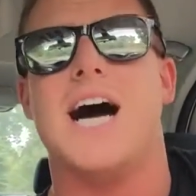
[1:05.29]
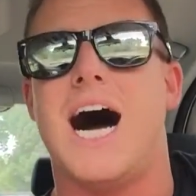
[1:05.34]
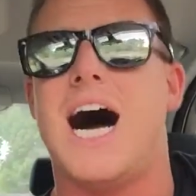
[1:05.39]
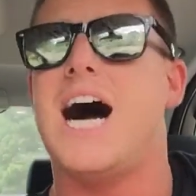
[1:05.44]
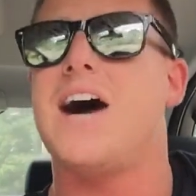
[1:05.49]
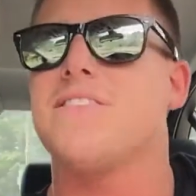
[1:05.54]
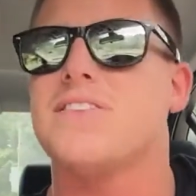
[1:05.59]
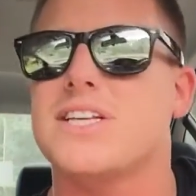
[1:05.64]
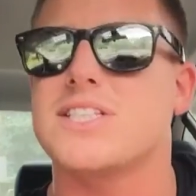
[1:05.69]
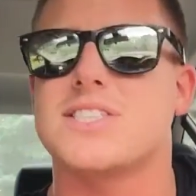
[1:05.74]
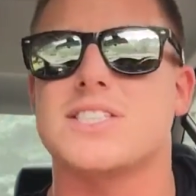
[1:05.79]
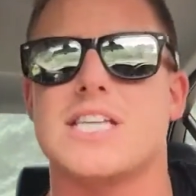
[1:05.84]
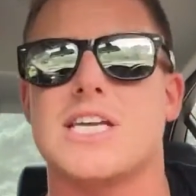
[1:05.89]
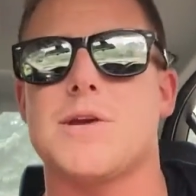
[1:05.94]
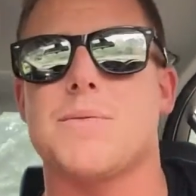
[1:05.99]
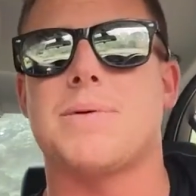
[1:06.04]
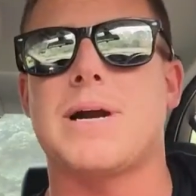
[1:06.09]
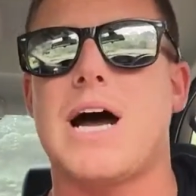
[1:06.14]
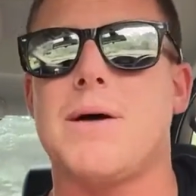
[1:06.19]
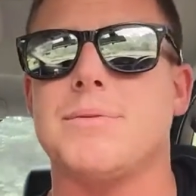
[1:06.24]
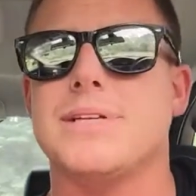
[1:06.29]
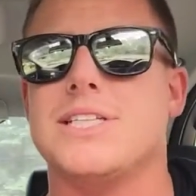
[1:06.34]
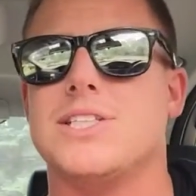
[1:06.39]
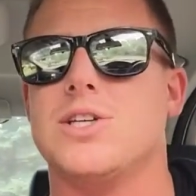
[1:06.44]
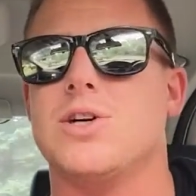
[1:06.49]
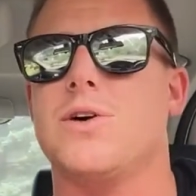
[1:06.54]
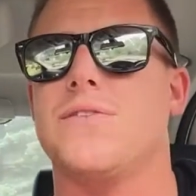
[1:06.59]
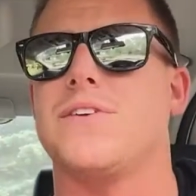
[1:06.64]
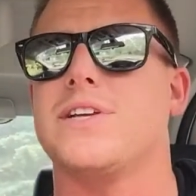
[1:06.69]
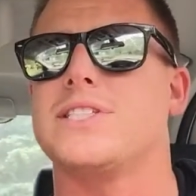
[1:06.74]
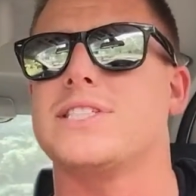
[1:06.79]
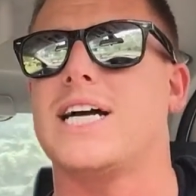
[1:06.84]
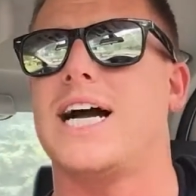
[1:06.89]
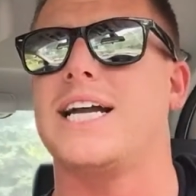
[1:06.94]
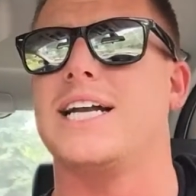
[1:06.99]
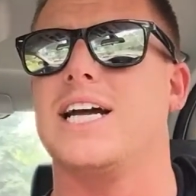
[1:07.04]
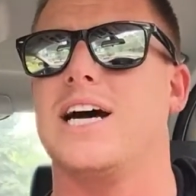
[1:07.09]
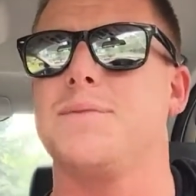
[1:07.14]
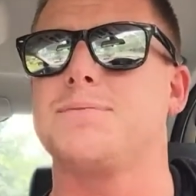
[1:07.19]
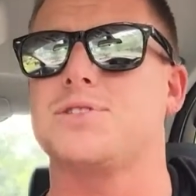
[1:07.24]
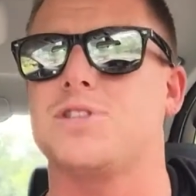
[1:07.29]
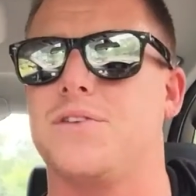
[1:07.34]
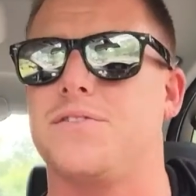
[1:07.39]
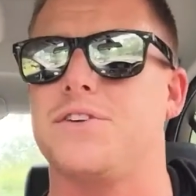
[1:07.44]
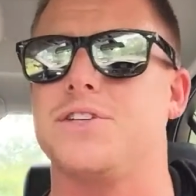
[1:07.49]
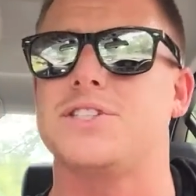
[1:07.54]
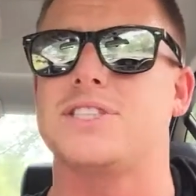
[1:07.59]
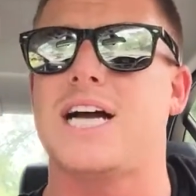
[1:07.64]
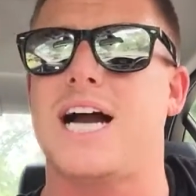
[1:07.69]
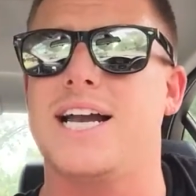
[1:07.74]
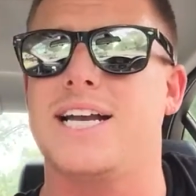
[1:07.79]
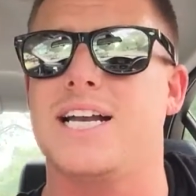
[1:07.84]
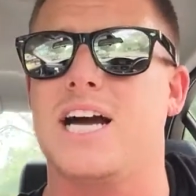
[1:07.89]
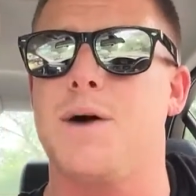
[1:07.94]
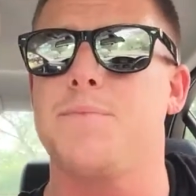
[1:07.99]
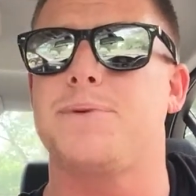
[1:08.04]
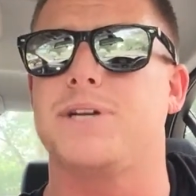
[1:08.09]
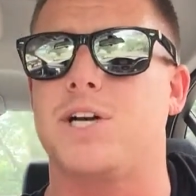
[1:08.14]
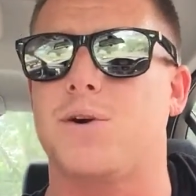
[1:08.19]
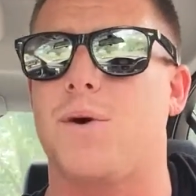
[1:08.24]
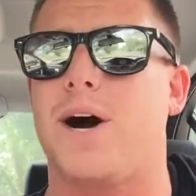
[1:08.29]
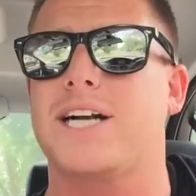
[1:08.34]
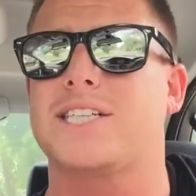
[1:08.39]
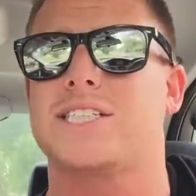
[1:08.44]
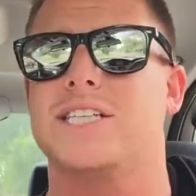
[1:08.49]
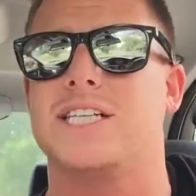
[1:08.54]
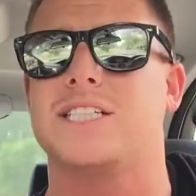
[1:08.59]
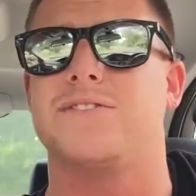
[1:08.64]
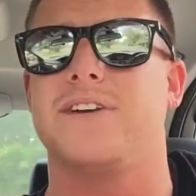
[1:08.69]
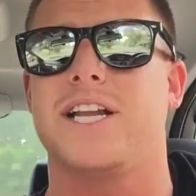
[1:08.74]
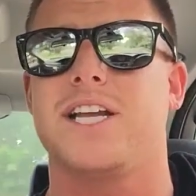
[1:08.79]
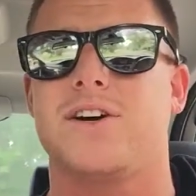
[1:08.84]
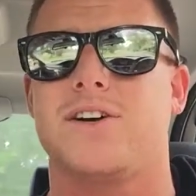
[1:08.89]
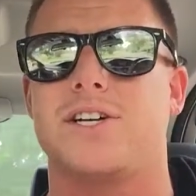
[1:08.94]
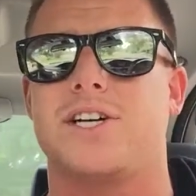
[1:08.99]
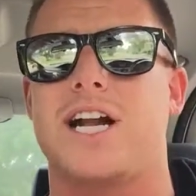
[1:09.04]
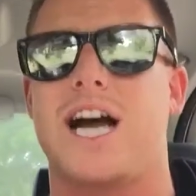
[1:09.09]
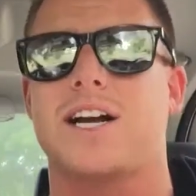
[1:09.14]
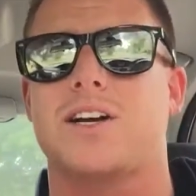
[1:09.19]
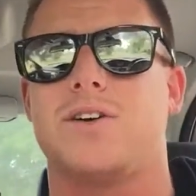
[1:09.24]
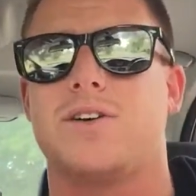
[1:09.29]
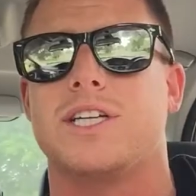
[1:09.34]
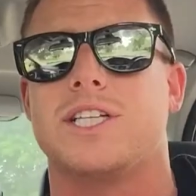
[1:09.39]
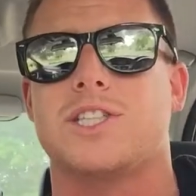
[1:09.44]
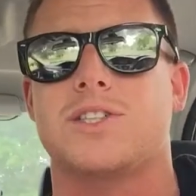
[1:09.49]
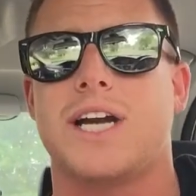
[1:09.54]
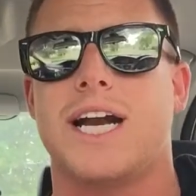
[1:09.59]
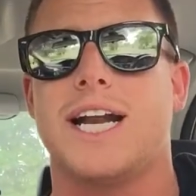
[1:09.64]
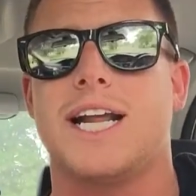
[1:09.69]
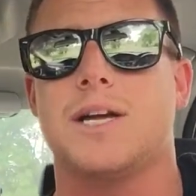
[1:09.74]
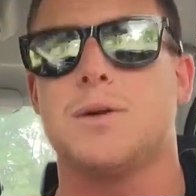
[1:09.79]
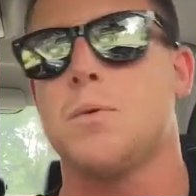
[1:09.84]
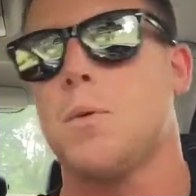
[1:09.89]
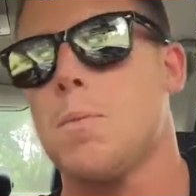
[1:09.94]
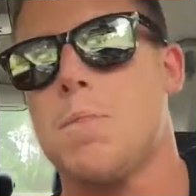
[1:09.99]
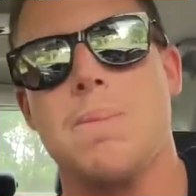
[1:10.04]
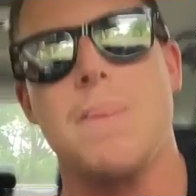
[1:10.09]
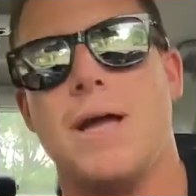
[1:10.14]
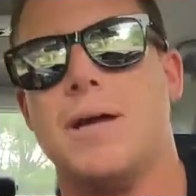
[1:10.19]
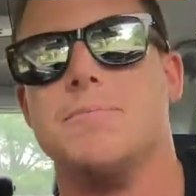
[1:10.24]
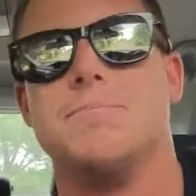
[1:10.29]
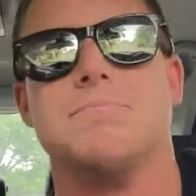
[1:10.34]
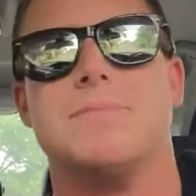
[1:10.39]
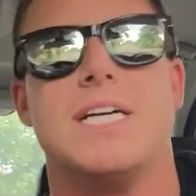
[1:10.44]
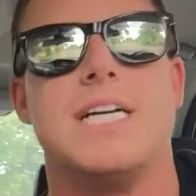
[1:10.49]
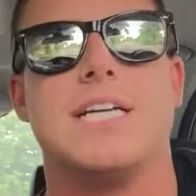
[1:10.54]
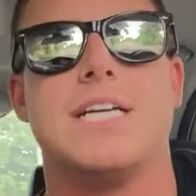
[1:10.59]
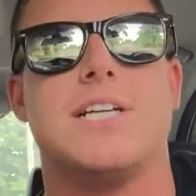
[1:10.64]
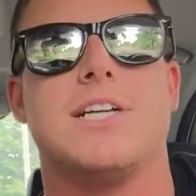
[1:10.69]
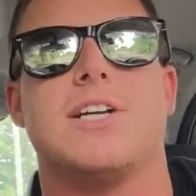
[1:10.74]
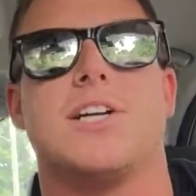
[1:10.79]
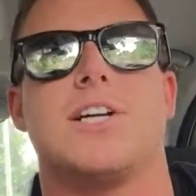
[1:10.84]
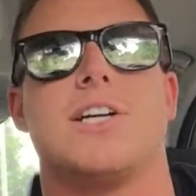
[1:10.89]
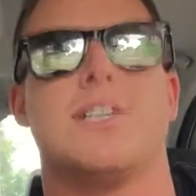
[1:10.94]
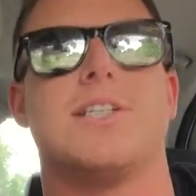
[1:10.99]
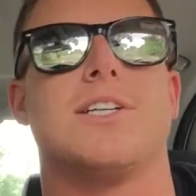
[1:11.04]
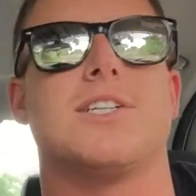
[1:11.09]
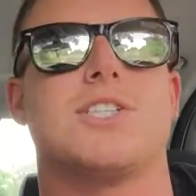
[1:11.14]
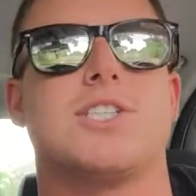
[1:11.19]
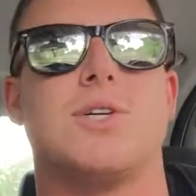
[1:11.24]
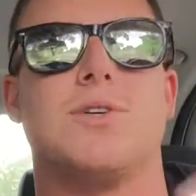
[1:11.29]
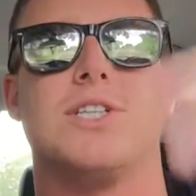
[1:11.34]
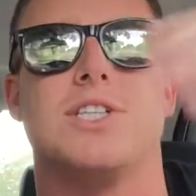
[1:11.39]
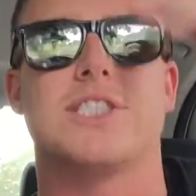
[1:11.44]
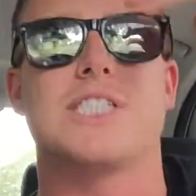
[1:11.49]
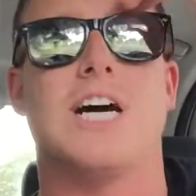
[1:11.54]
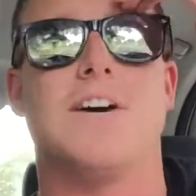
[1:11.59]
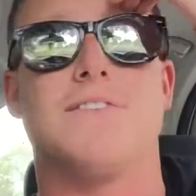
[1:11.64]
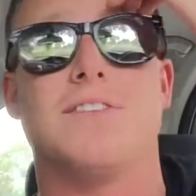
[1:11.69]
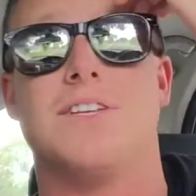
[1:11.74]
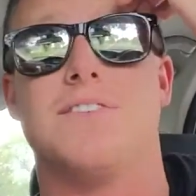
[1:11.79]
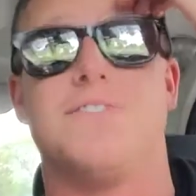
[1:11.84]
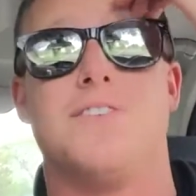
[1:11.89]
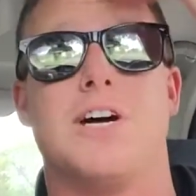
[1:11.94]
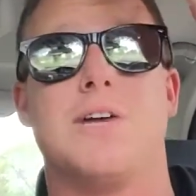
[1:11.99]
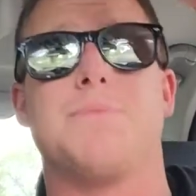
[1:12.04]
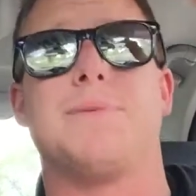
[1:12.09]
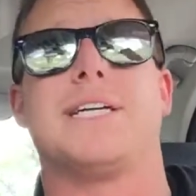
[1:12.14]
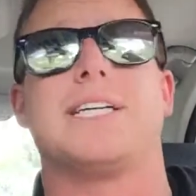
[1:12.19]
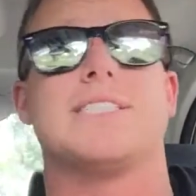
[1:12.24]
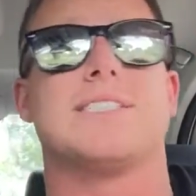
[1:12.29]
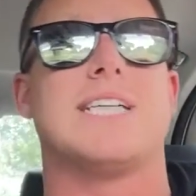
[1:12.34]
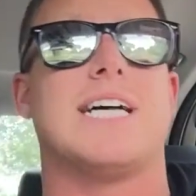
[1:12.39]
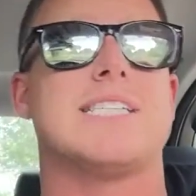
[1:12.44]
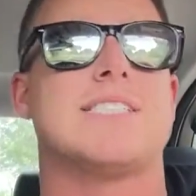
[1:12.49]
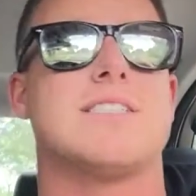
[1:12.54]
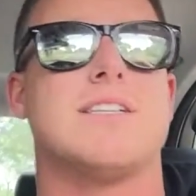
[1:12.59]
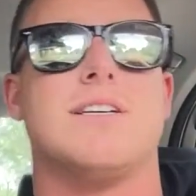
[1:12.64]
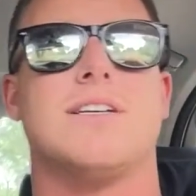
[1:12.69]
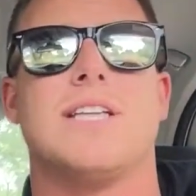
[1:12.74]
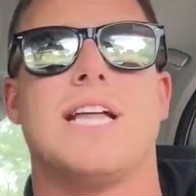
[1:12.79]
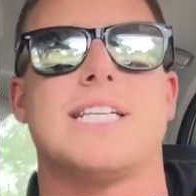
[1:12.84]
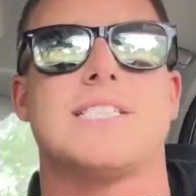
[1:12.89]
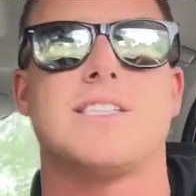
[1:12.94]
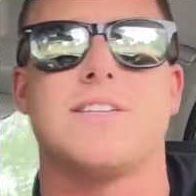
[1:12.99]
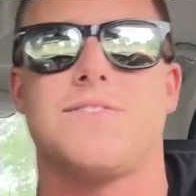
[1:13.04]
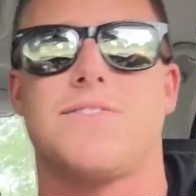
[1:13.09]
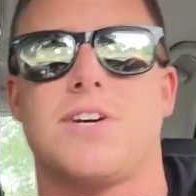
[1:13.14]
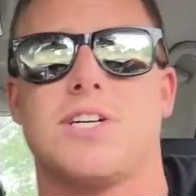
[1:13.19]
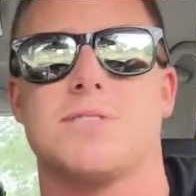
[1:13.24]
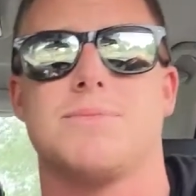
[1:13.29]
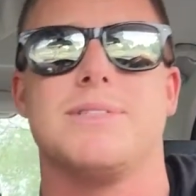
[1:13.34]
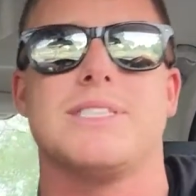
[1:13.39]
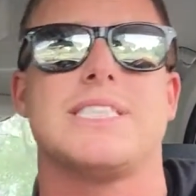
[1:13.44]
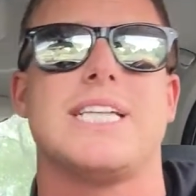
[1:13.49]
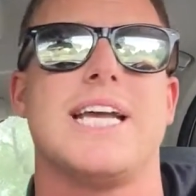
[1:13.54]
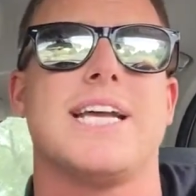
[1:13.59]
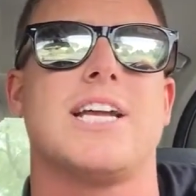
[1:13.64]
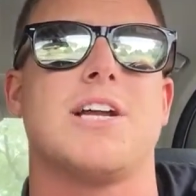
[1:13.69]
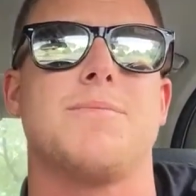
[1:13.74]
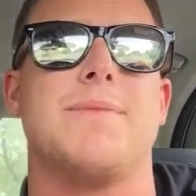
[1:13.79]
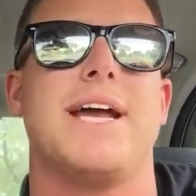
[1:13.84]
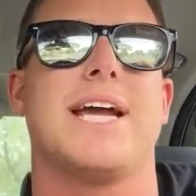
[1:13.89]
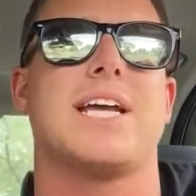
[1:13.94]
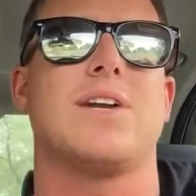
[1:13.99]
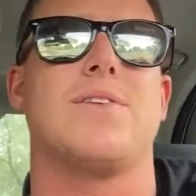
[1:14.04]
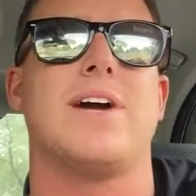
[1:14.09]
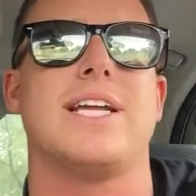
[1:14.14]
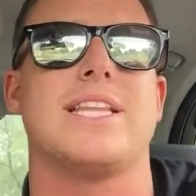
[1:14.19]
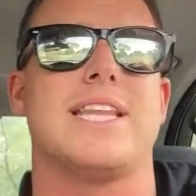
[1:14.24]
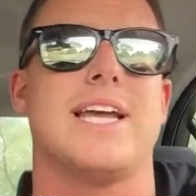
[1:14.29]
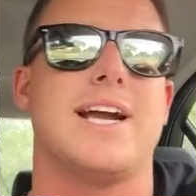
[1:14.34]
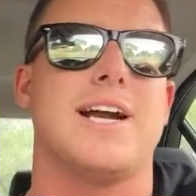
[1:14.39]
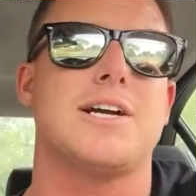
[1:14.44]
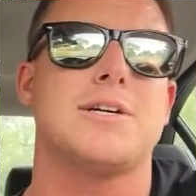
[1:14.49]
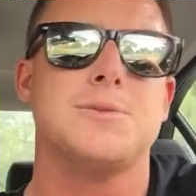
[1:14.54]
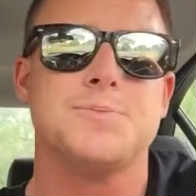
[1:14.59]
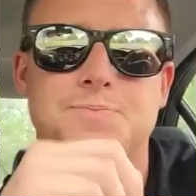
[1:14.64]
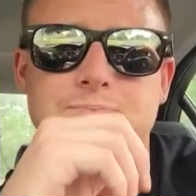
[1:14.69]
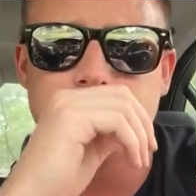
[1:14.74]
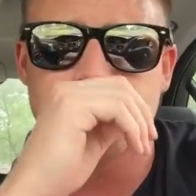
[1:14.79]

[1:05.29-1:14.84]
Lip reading: Obviously, you probably do if you signed up. So if you signed up and you're watching this video and you're not going to training, you're shooting yourself in the foot, because that's the first mistake you're making right there.